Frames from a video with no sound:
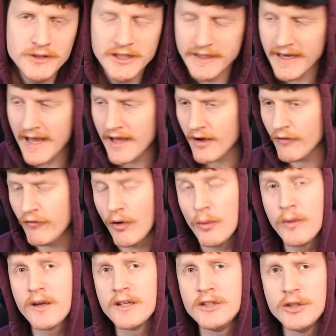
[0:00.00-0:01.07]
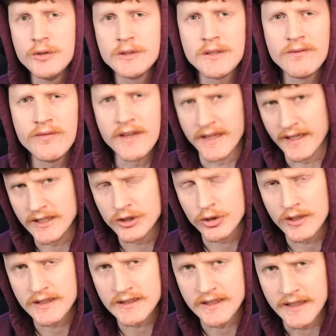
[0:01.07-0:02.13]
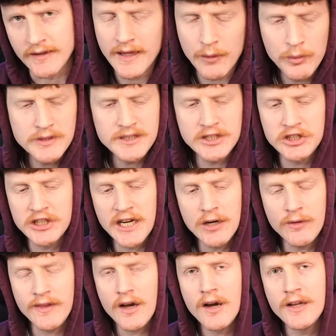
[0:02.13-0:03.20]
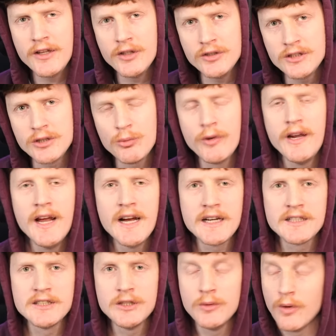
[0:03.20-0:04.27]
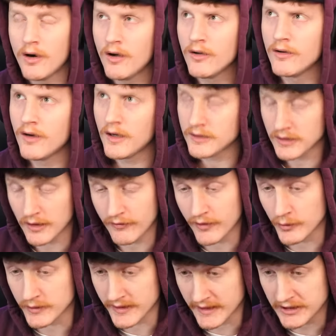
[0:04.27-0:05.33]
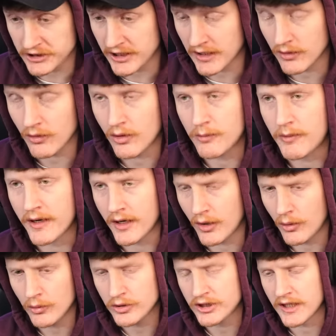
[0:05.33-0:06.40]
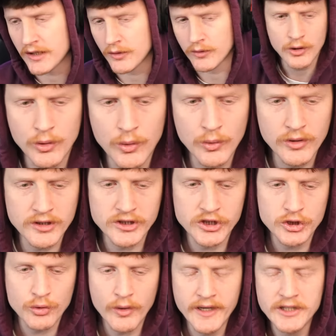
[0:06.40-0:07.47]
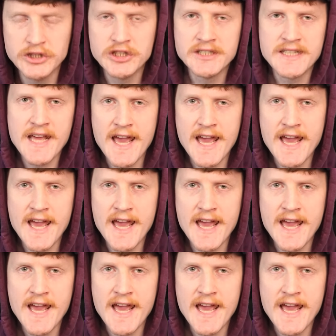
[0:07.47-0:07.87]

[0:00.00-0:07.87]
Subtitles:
Today I thought we could do something interesting. There was a channel that I used to react to on, I don't know if it was this channel or my old channel, called Strangest